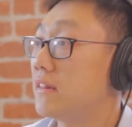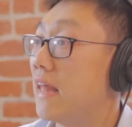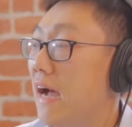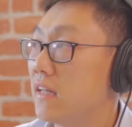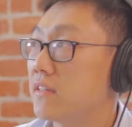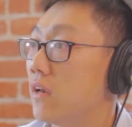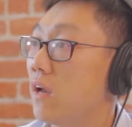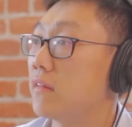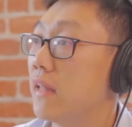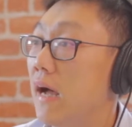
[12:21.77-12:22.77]
A
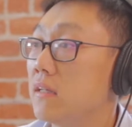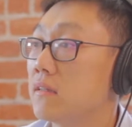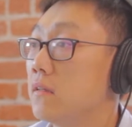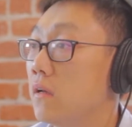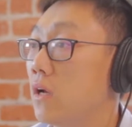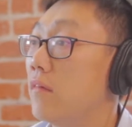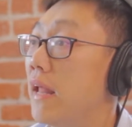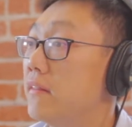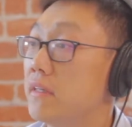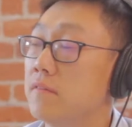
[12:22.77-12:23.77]
lot of
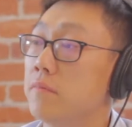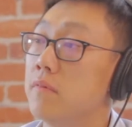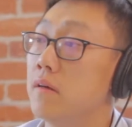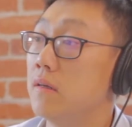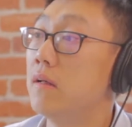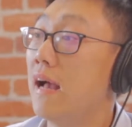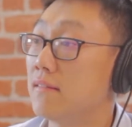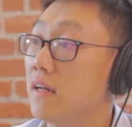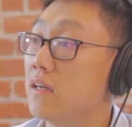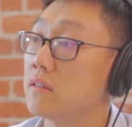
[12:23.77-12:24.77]
lending
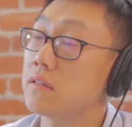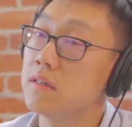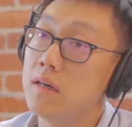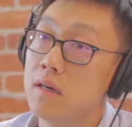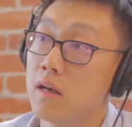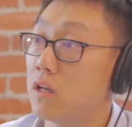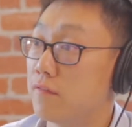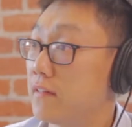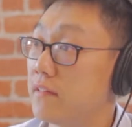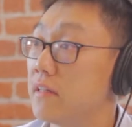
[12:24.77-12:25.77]
asset, a lot of
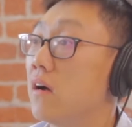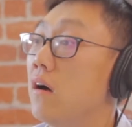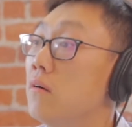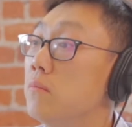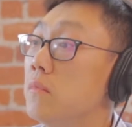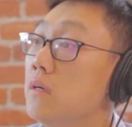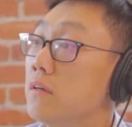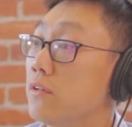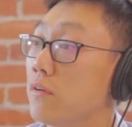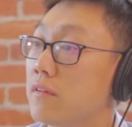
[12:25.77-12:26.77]
fixed income.
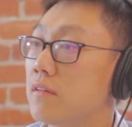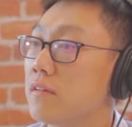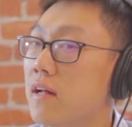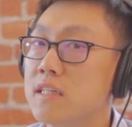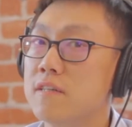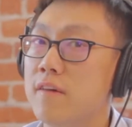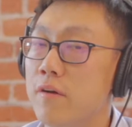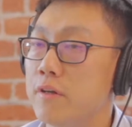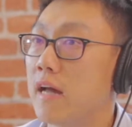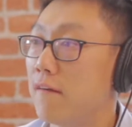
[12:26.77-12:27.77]
So this is actually a
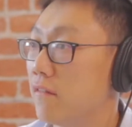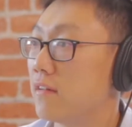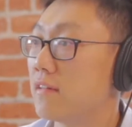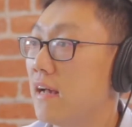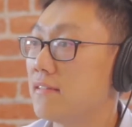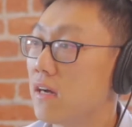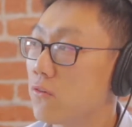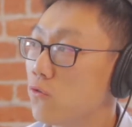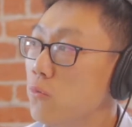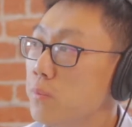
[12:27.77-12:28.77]
very diverse
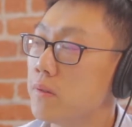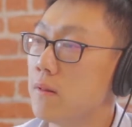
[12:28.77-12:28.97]
asset group.